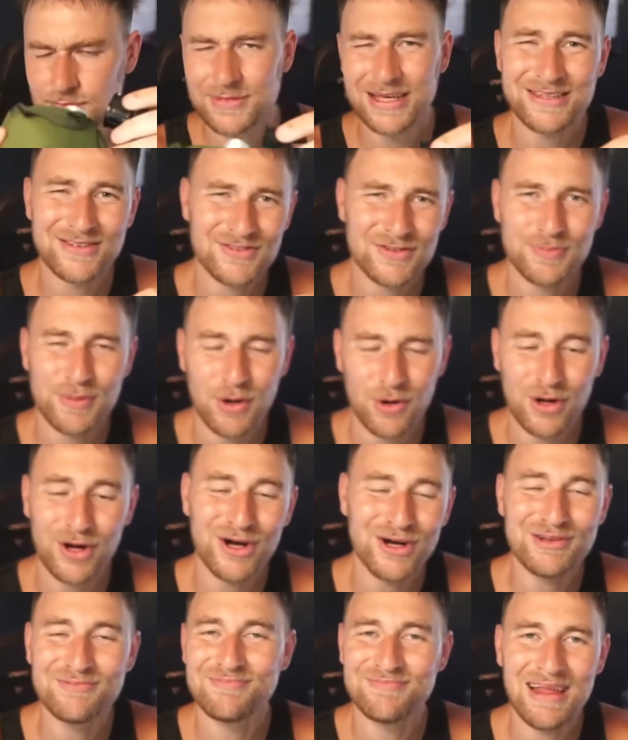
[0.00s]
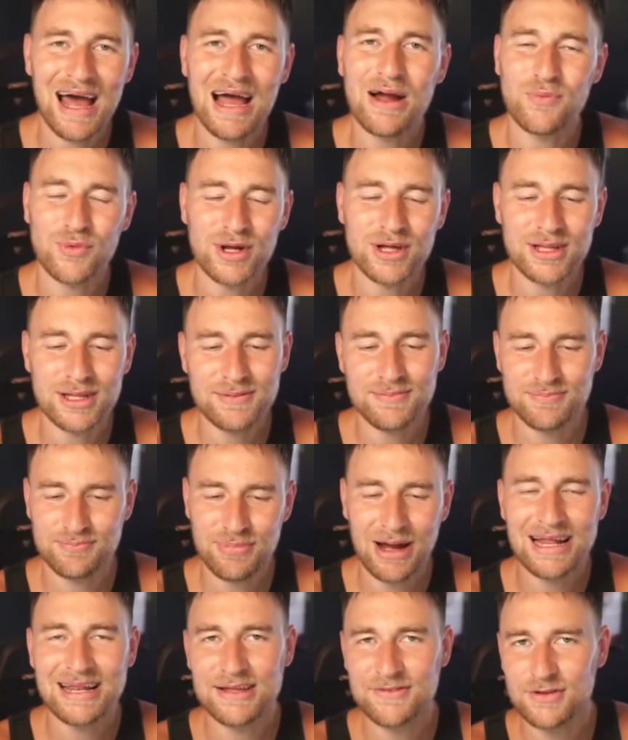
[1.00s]
Does it smell good? Not really.
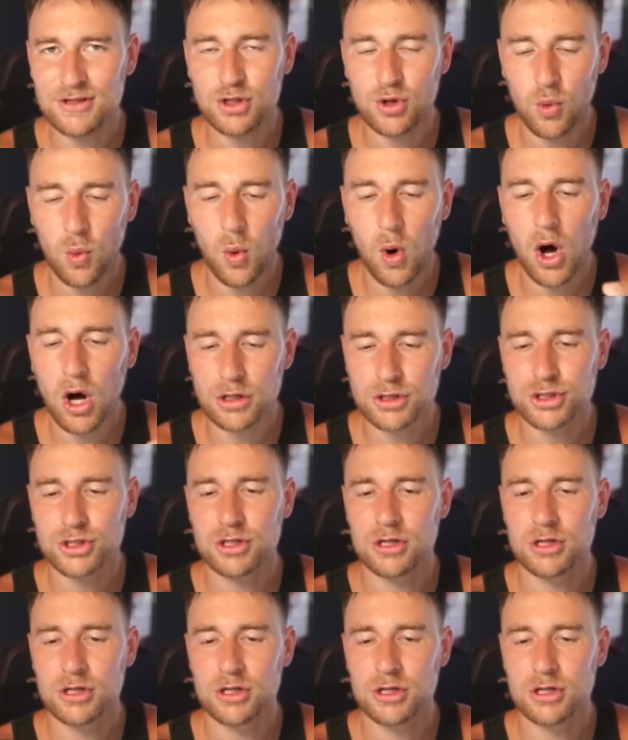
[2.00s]
Probably needs a little wash.